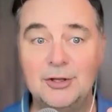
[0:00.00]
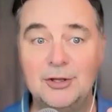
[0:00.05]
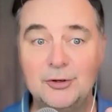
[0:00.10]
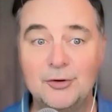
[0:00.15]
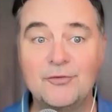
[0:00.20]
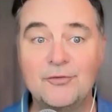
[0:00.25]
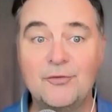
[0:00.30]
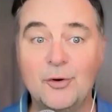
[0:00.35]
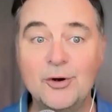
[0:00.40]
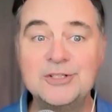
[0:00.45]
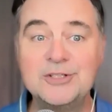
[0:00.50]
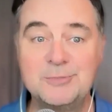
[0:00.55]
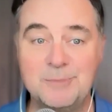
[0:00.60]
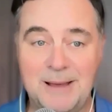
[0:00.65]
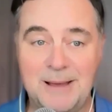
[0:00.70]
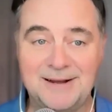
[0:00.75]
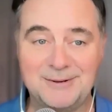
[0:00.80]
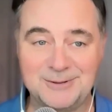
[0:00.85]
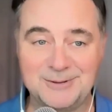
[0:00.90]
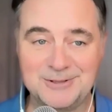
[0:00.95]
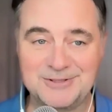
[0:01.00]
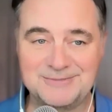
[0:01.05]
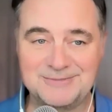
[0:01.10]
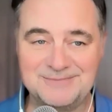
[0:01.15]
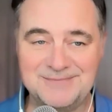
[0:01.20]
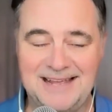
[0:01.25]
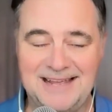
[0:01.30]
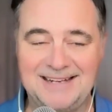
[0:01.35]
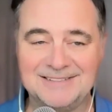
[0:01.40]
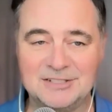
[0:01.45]
Your voice matters.
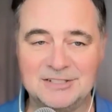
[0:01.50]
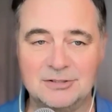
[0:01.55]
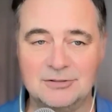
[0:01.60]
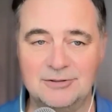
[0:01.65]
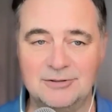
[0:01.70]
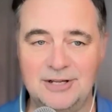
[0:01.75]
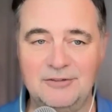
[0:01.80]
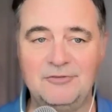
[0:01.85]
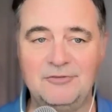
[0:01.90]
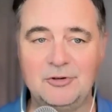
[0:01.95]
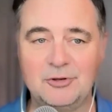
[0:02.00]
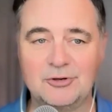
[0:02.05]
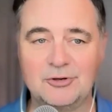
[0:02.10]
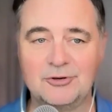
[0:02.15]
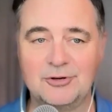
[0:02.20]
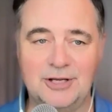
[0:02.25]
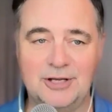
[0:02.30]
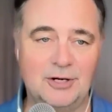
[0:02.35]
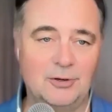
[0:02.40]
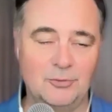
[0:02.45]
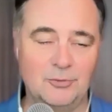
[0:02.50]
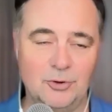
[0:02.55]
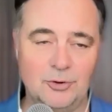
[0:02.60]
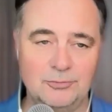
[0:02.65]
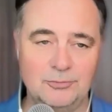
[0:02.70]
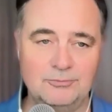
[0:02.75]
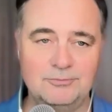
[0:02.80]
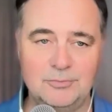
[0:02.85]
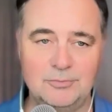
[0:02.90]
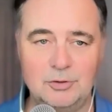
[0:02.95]
And so if you're in a
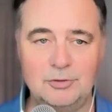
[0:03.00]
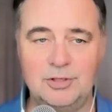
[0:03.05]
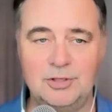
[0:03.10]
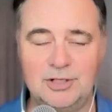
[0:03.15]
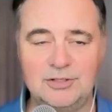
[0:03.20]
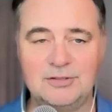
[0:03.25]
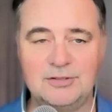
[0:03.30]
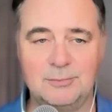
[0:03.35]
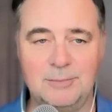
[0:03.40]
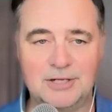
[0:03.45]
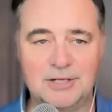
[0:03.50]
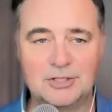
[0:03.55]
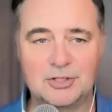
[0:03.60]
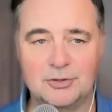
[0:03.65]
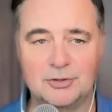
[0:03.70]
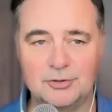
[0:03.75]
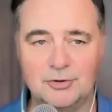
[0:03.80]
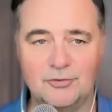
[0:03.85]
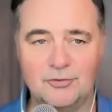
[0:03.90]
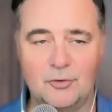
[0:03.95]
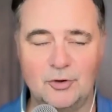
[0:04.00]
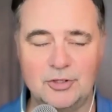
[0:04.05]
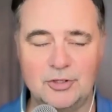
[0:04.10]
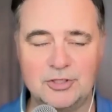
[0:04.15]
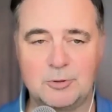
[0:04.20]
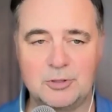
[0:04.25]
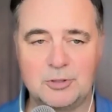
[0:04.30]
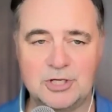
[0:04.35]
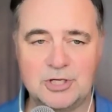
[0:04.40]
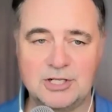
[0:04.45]
room, you need to make sure your
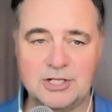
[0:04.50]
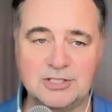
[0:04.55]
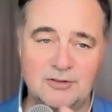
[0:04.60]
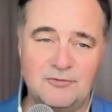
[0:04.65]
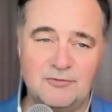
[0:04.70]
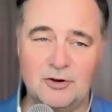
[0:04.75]
voice projects.